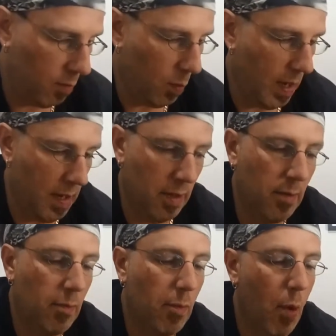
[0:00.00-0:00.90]
when
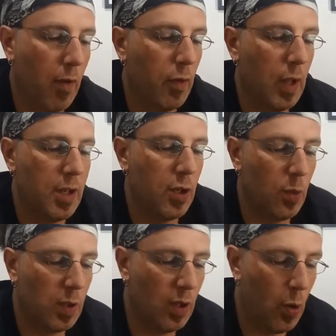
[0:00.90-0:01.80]
Marvel Legends
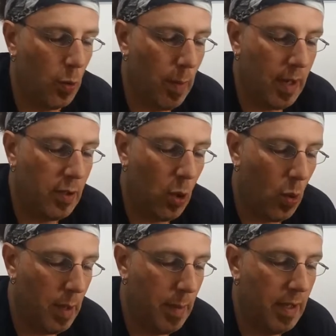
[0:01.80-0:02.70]
was owned by
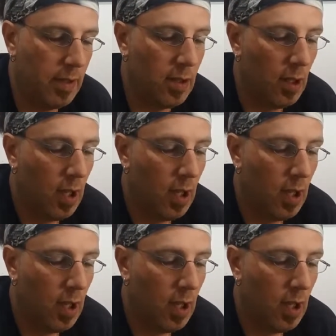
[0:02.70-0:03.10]
Toy Biz.